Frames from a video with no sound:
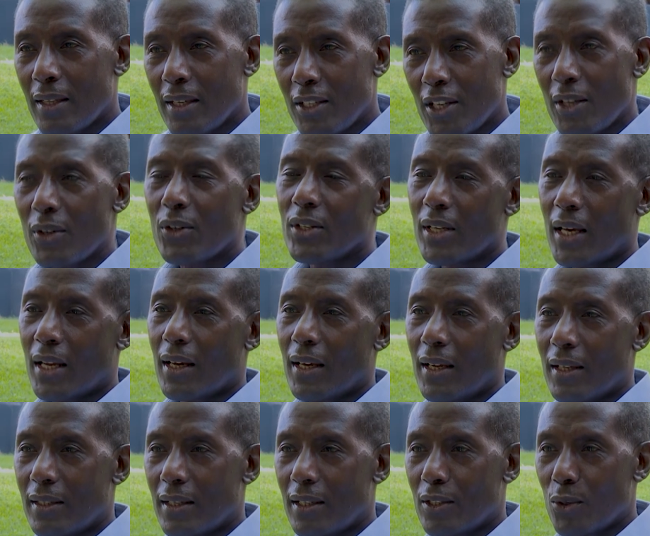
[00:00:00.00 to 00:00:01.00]
genocide
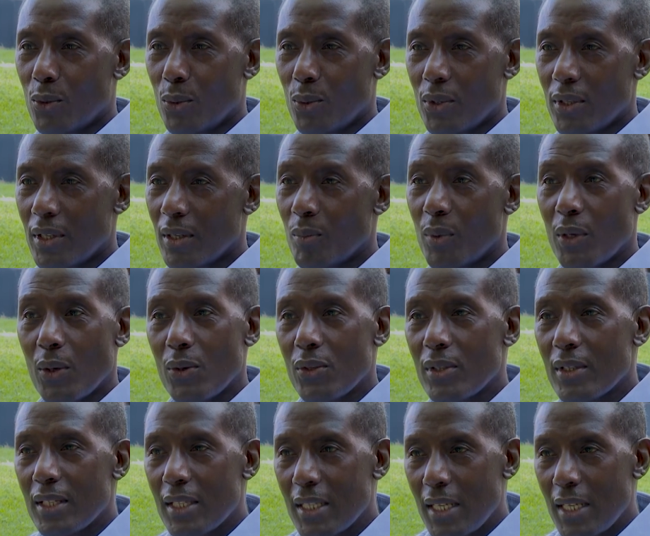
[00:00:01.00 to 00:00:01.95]
against the Tutsi, because it